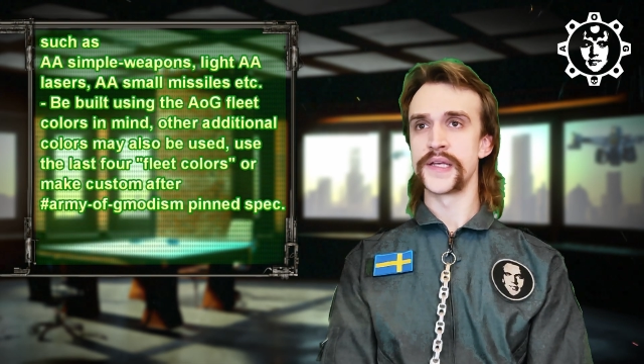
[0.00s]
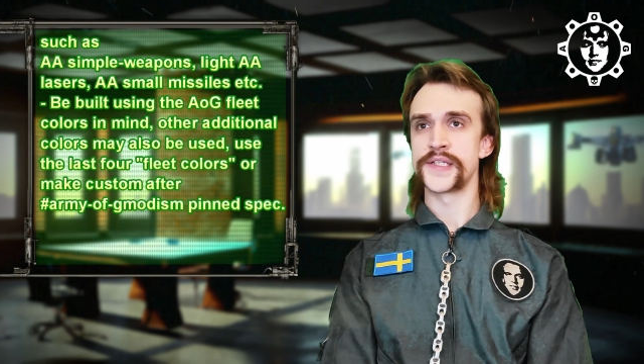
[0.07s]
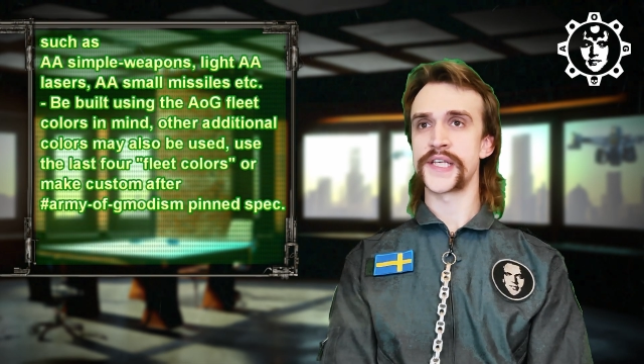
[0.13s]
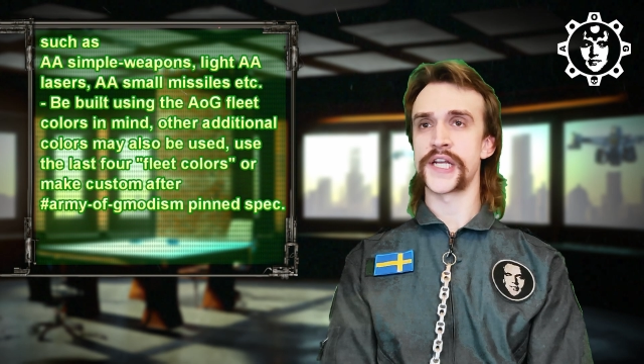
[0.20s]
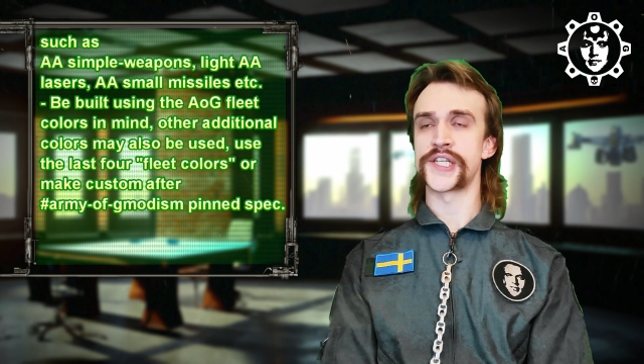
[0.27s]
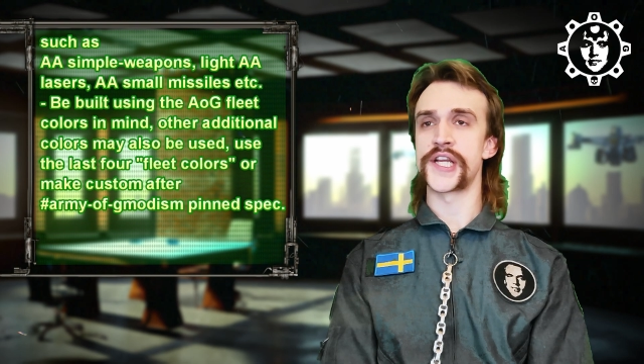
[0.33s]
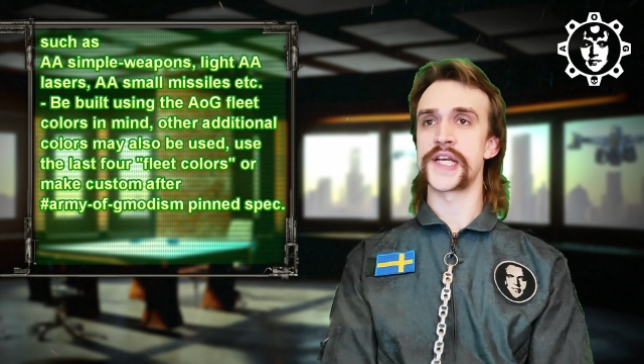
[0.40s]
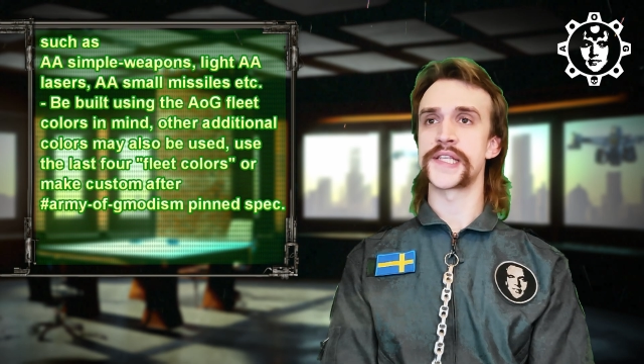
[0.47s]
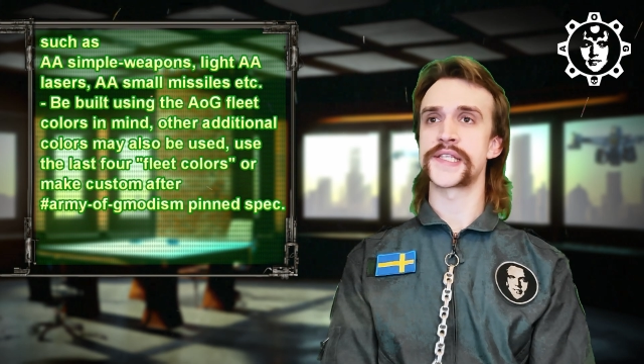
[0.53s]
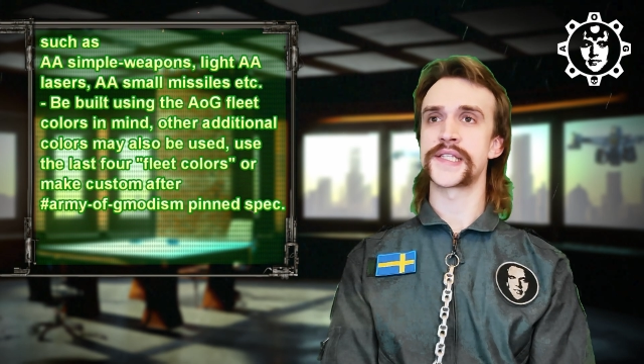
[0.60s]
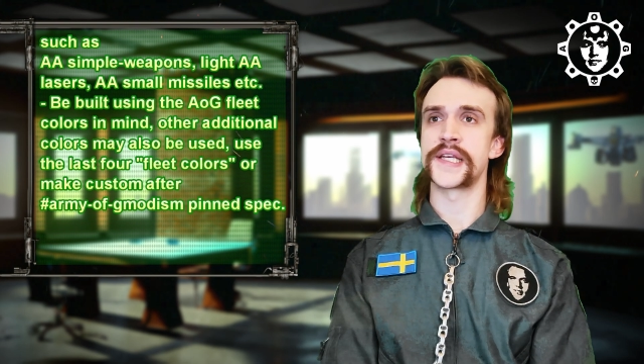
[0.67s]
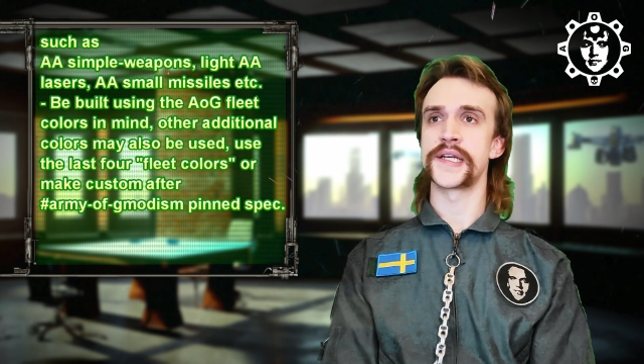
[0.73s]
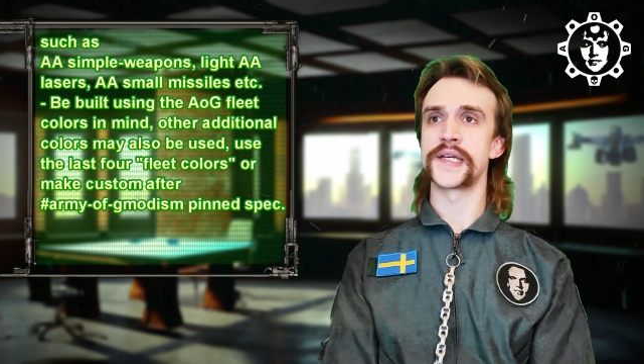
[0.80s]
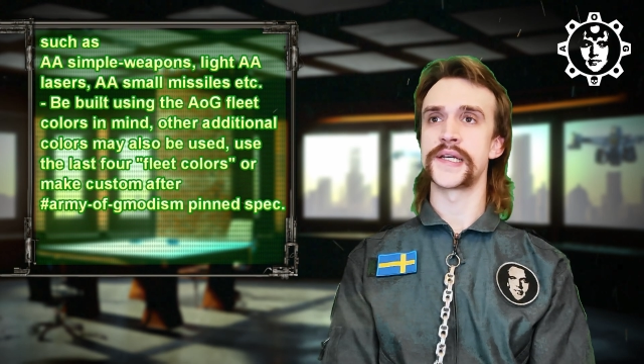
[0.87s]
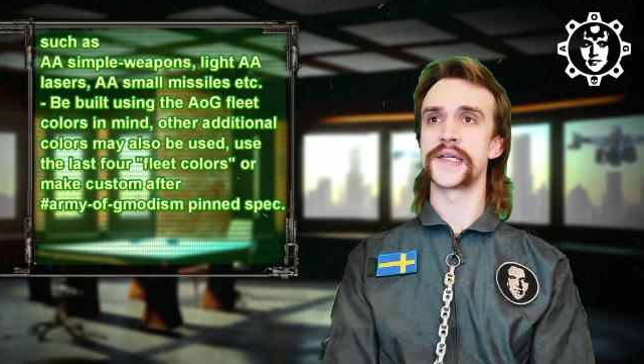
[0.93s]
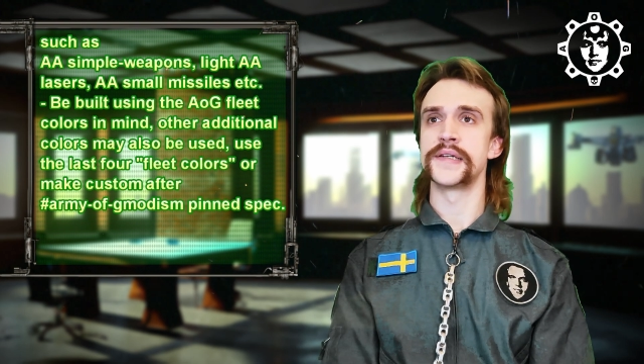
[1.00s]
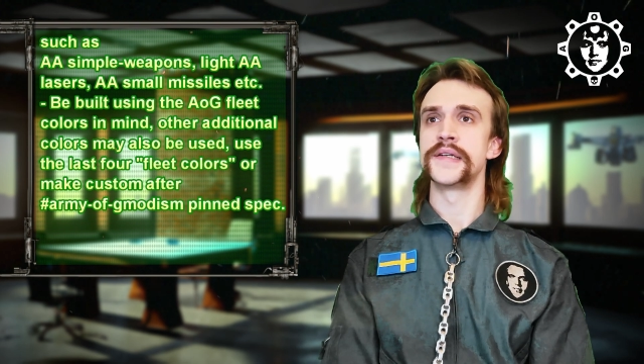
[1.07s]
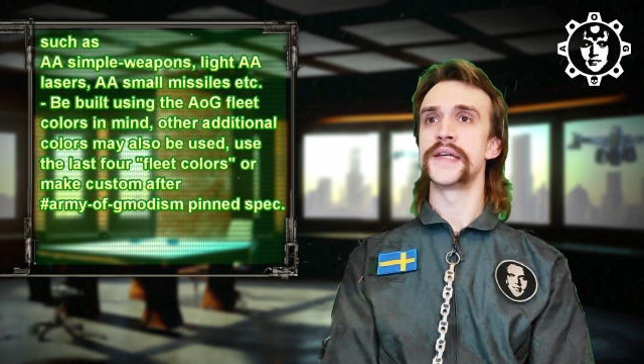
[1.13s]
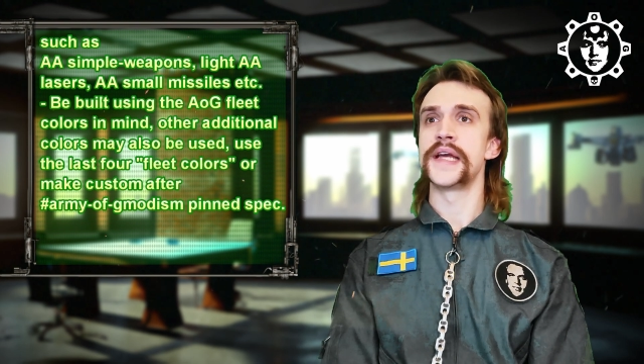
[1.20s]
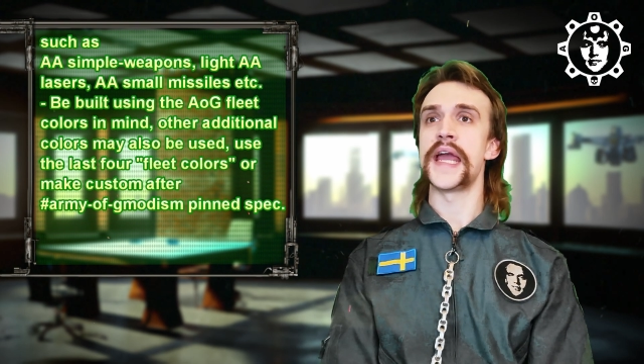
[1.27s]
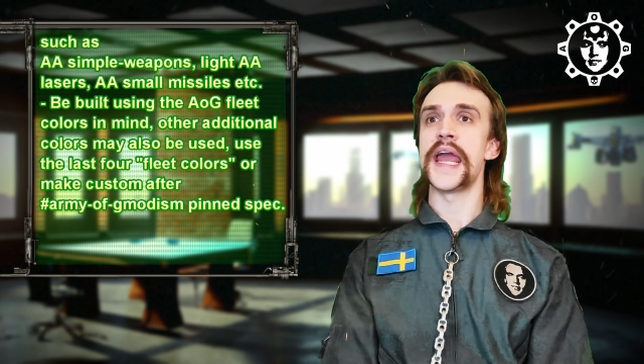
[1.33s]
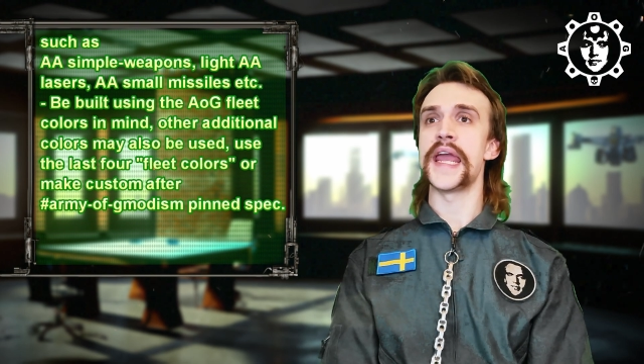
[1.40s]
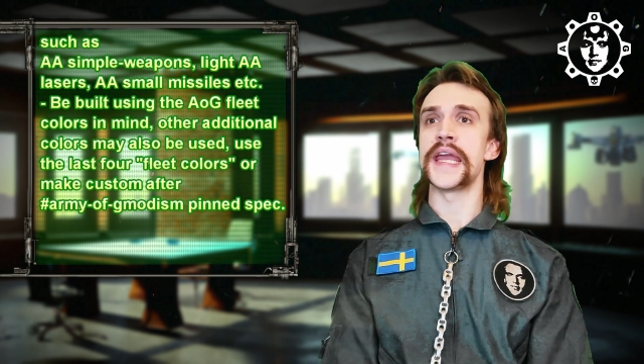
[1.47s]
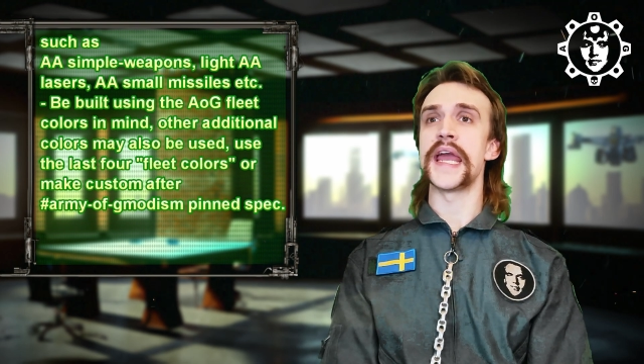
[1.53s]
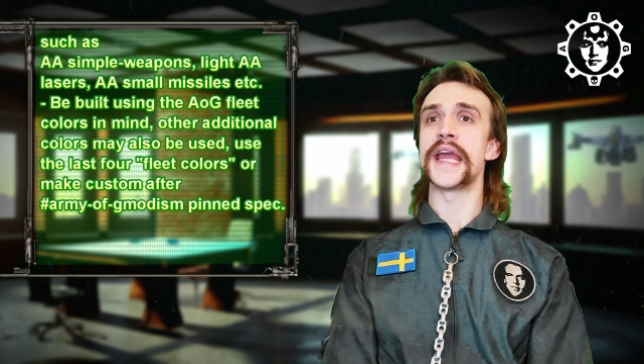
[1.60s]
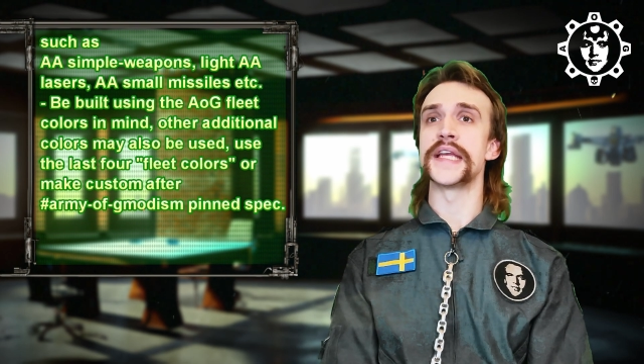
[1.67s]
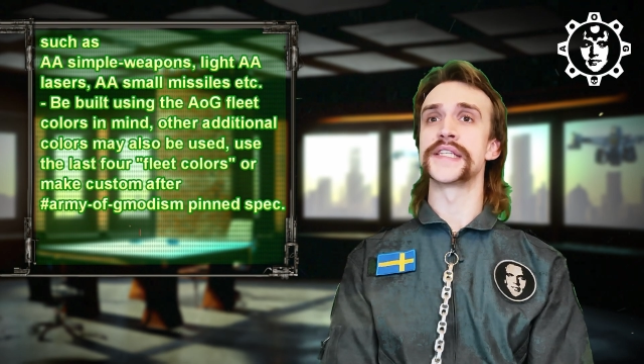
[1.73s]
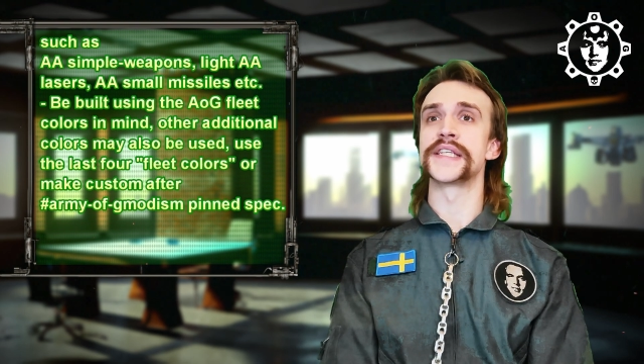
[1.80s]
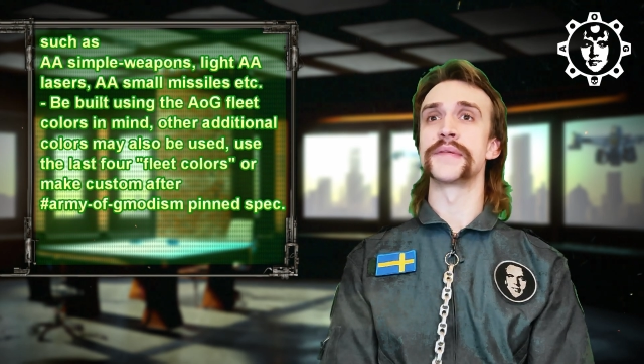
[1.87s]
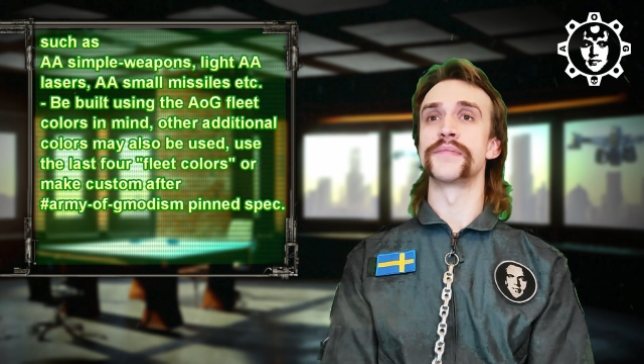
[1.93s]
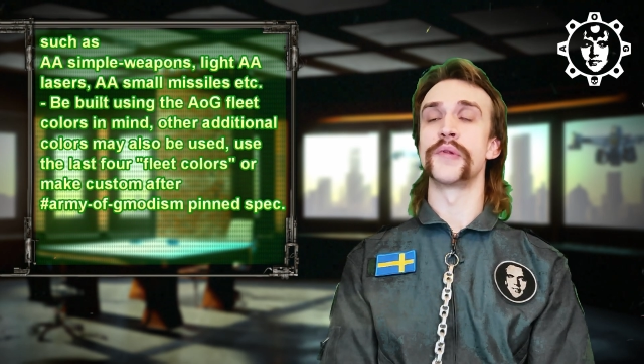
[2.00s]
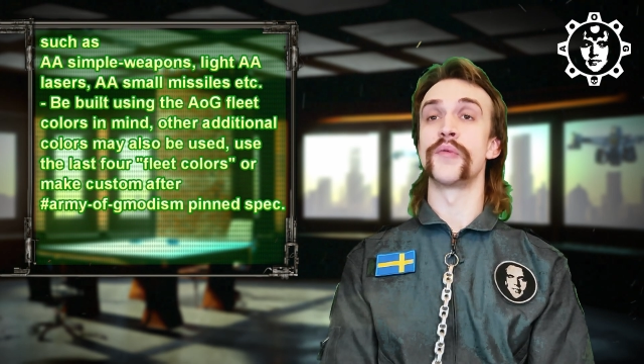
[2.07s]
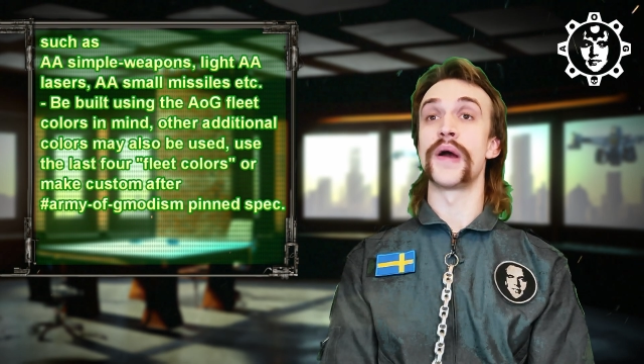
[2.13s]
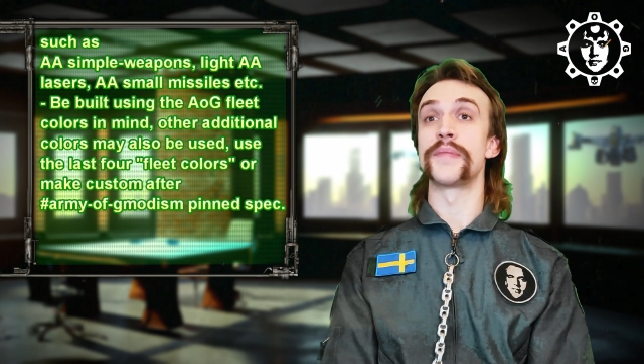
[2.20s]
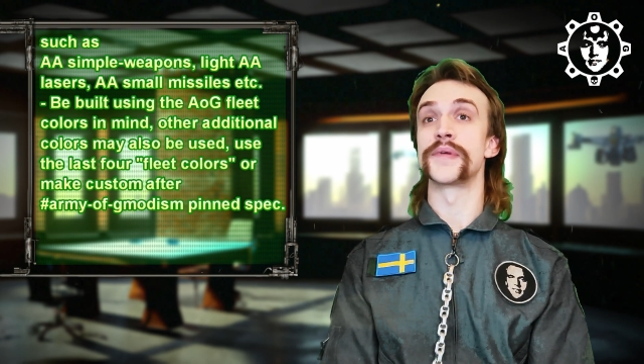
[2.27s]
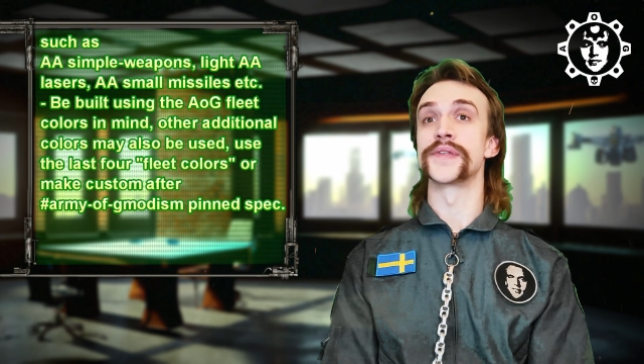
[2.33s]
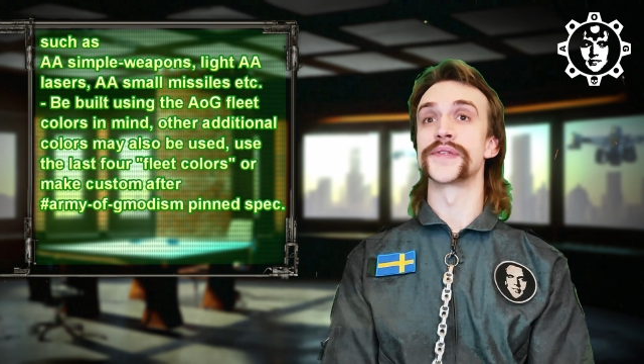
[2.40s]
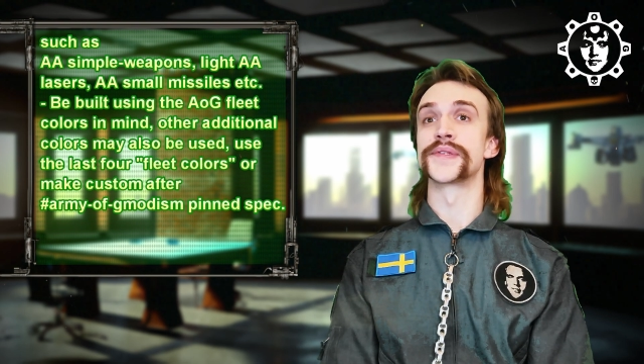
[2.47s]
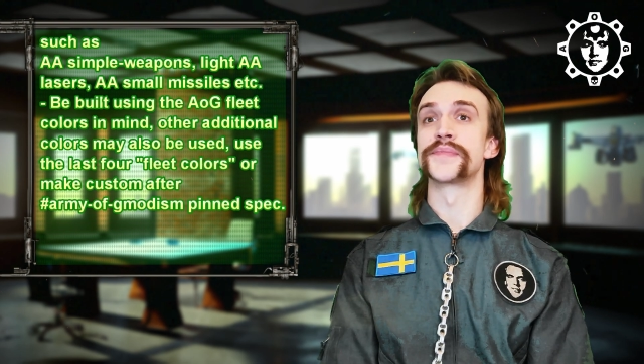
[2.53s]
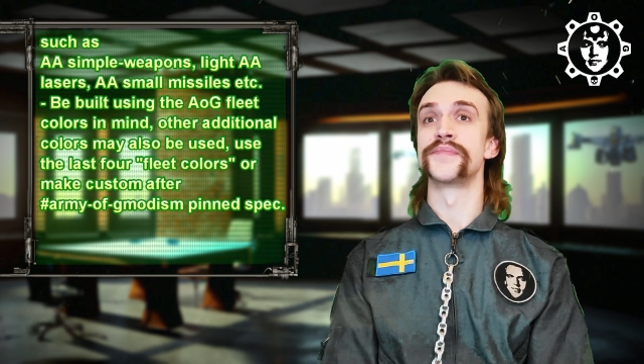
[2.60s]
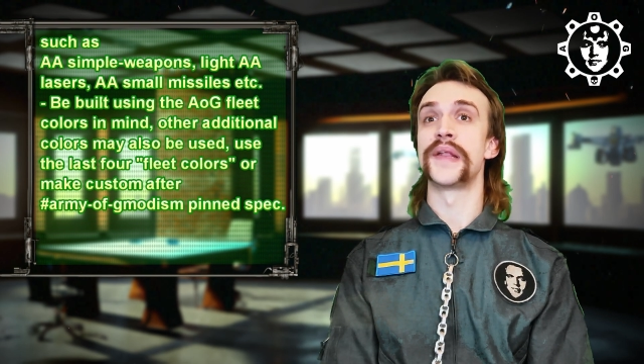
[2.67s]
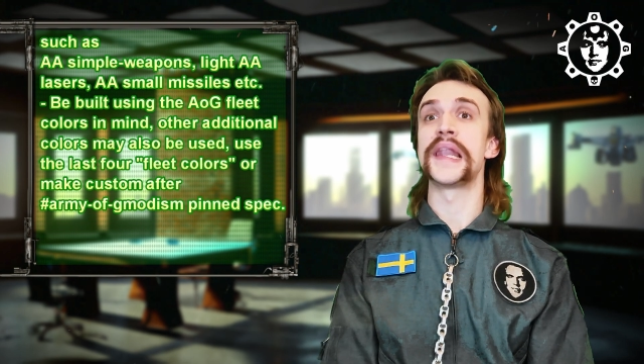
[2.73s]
such as uh, AA simple weapons,